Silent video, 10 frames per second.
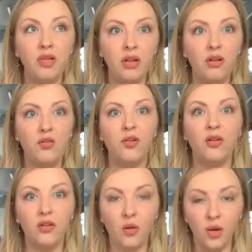
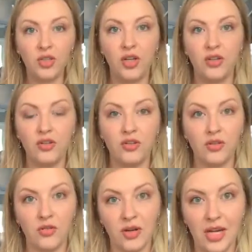beautiful, gorgeous
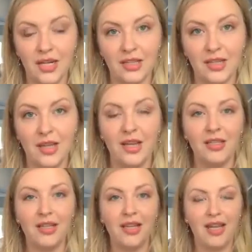treat
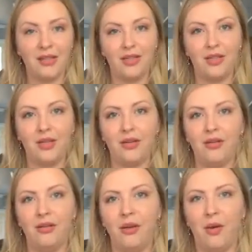to get
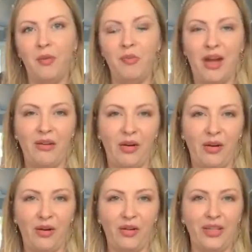to go to bed
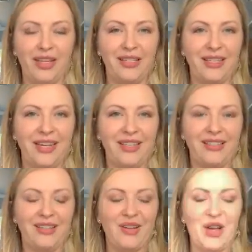early, to get
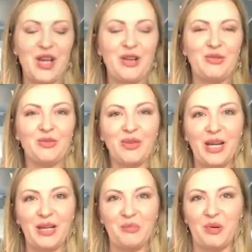to
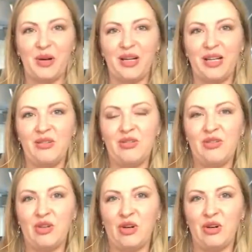read a book and
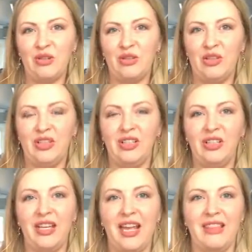
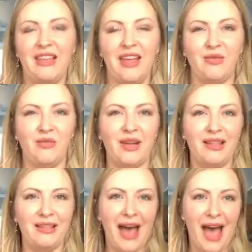journal and like
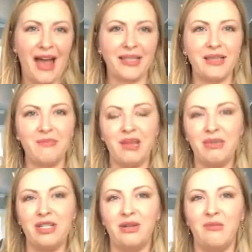relax and
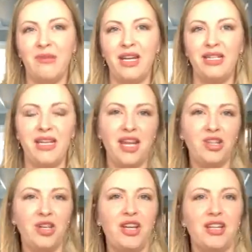maybe do a
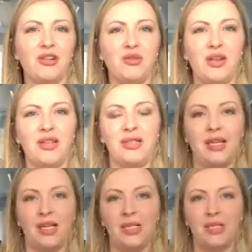meditation and create this
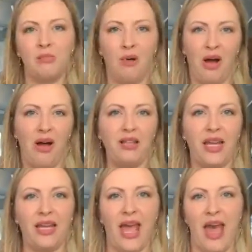like
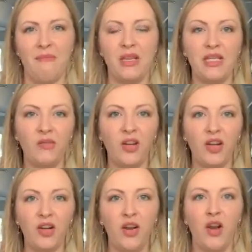spa-like
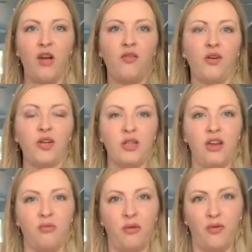atmosphere for
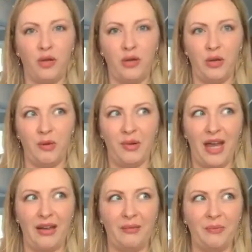yourself before you go to
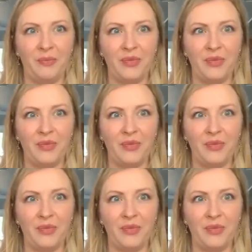bed.